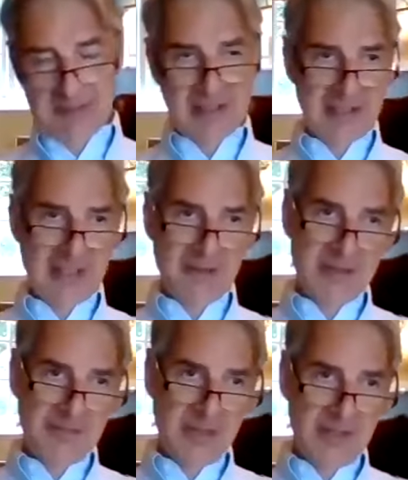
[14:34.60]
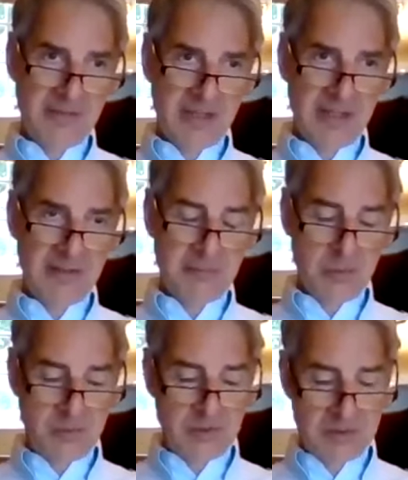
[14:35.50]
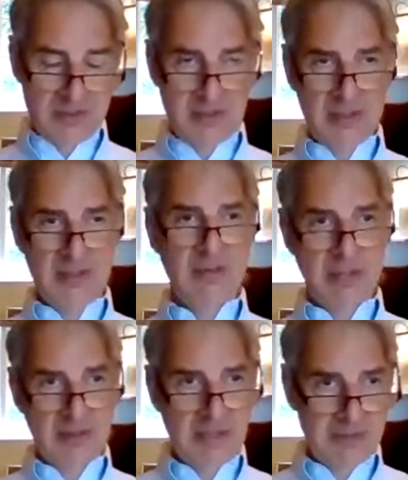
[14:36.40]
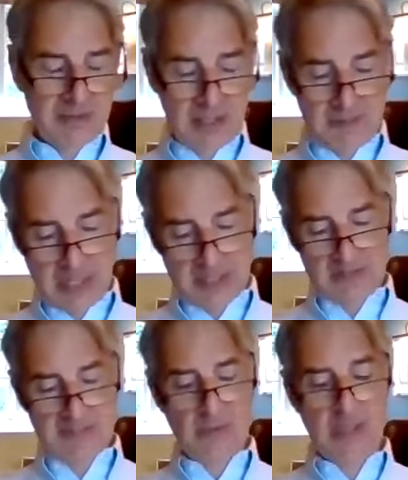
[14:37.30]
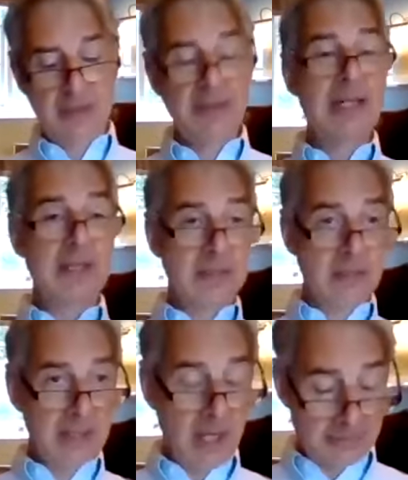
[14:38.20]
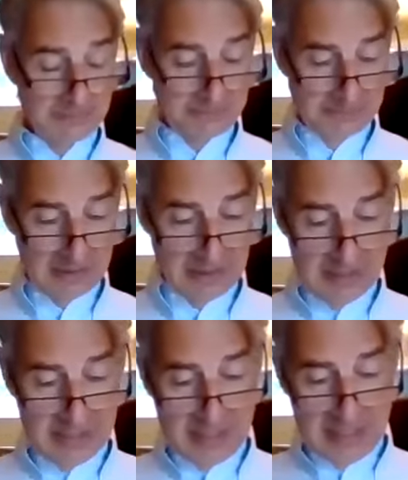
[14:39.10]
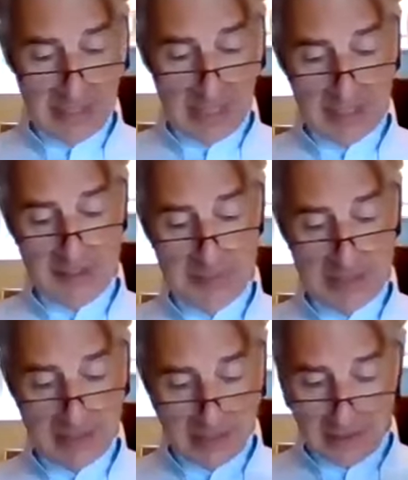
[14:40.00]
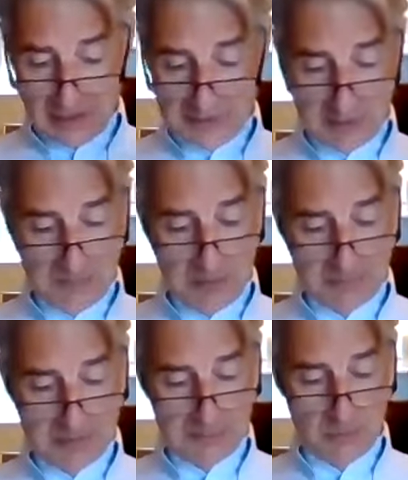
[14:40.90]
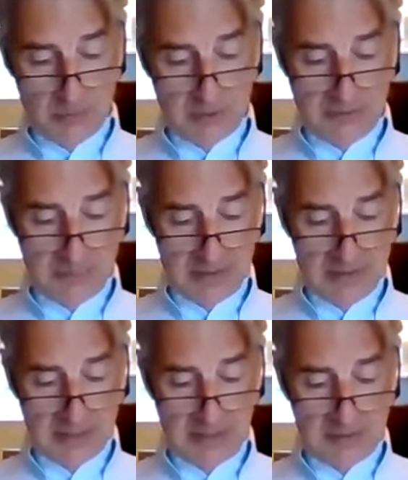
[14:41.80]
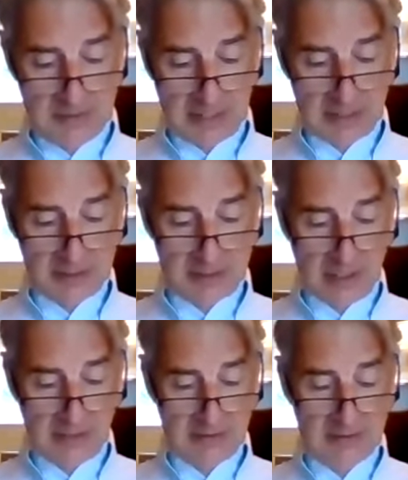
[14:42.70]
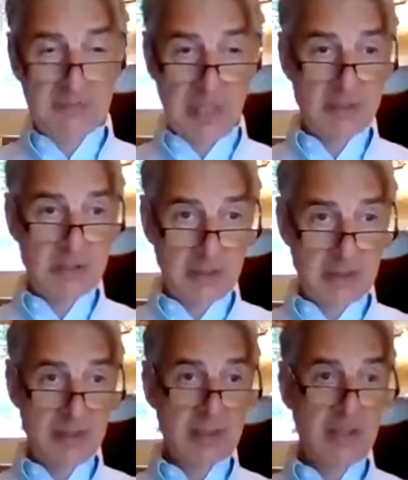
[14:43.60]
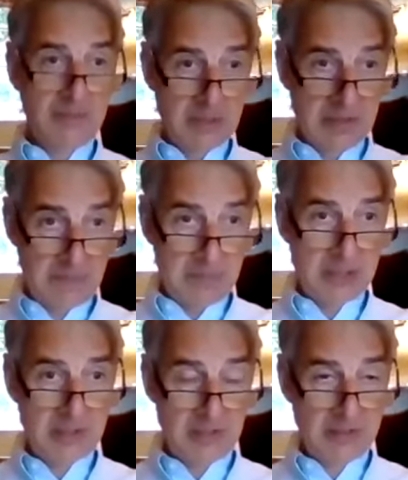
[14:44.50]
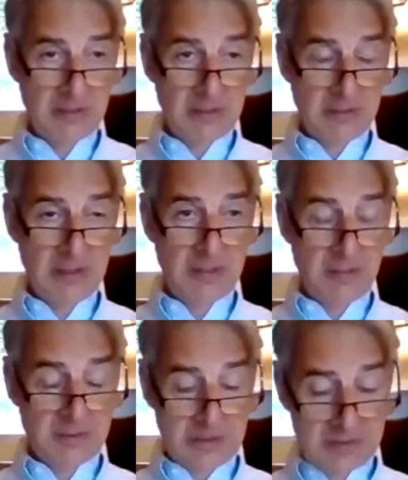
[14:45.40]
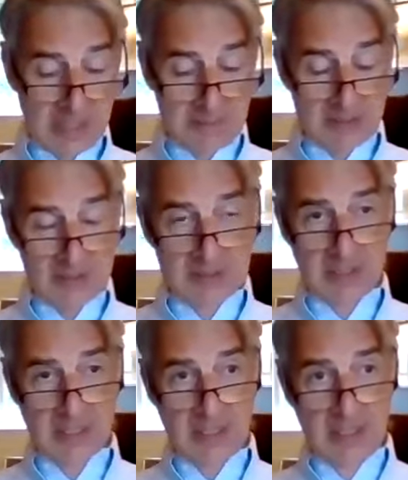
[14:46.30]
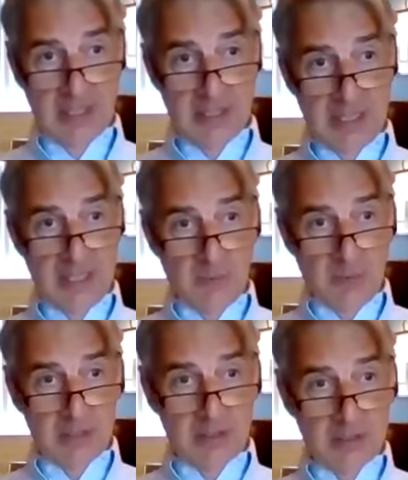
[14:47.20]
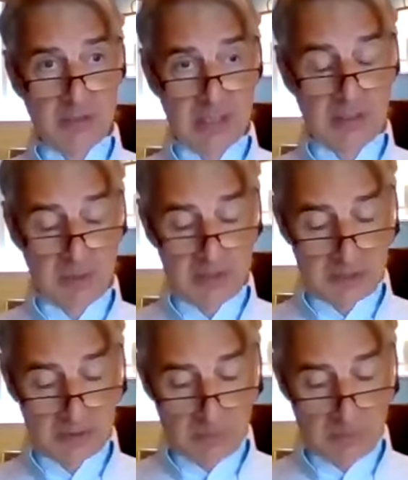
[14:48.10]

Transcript: that I know is very, very important to you, and you have a great passion for it, and that is the young. And you've been a superb supporter of the BCA's Next Gen Mentoring Initiative, established under Katrina Costick-Thamon's year when Katrina was